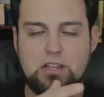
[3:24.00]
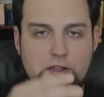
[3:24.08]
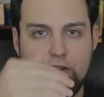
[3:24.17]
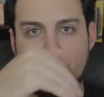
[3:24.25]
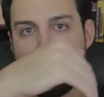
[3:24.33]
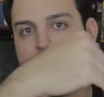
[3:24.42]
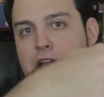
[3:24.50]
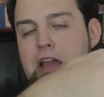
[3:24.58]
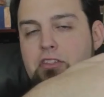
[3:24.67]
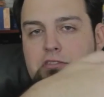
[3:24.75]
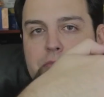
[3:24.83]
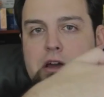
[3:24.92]
like another
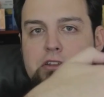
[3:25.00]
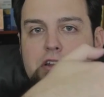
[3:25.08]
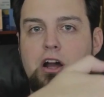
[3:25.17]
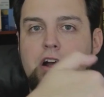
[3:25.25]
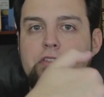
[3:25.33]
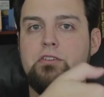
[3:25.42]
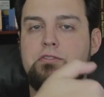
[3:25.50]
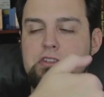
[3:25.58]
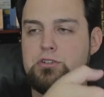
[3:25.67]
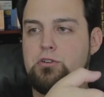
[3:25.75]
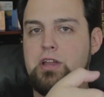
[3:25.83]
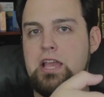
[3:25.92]
fan that's mounted on the
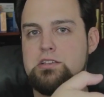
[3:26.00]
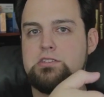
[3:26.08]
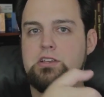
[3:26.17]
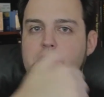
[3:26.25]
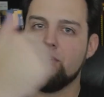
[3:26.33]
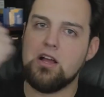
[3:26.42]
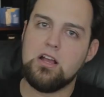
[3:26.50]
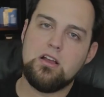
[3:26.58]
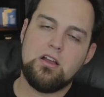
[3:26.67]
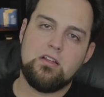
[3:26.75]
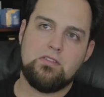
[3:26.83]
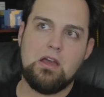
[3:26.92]
physical case itself.
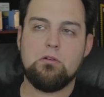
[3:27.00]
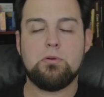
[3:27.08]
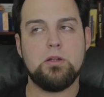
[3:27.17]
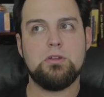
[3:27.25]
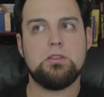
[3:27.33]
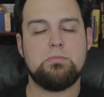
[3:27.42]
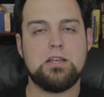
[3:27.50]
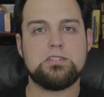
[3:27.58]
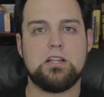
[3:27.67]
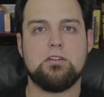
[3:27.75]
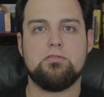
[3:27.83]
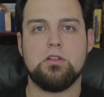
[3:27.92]
That would probably be the
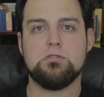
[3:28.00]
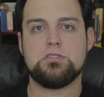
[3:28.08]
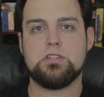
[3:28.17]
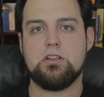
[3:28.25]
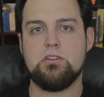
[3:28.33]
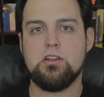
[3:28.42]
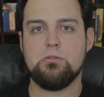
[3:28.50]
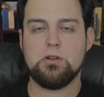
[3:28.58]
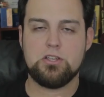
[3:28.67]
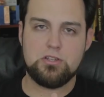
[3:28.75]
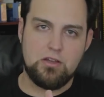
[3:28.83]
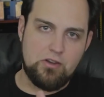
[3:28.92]
best airflow scenario
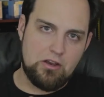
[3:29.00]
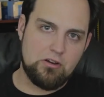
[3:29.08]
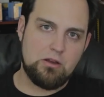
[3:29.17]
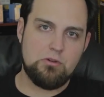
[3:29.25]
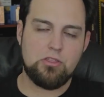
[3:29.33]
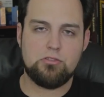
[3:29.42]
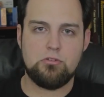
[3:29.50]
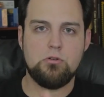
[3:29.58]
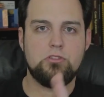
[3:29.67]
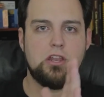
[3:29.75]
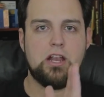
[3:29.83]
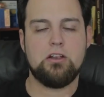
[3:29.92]
because you have air coming
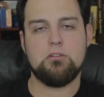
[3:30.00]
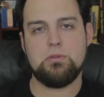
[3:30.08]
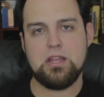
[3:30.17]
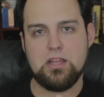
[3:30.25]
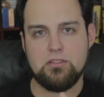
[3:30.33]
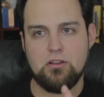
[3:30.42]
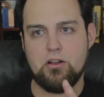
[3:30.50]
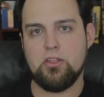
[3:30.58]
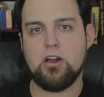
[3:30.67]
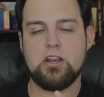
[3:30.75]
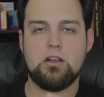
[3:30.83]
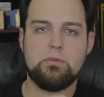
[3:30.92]
through and then air being all
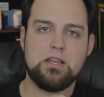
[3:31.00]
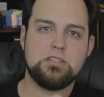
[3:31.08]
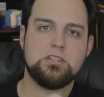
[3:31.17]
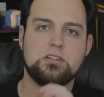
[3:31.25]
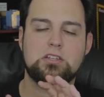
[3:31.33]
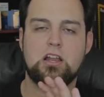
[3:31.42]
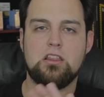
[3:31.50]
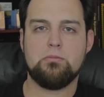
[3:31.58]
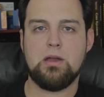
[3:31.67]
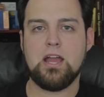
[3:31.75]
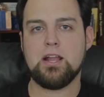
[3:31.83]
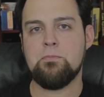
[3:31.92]
the hot air being sucked out of the
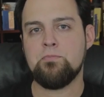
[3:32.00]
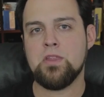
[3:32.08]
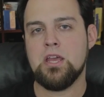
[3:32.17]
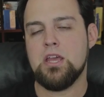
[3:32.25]
back.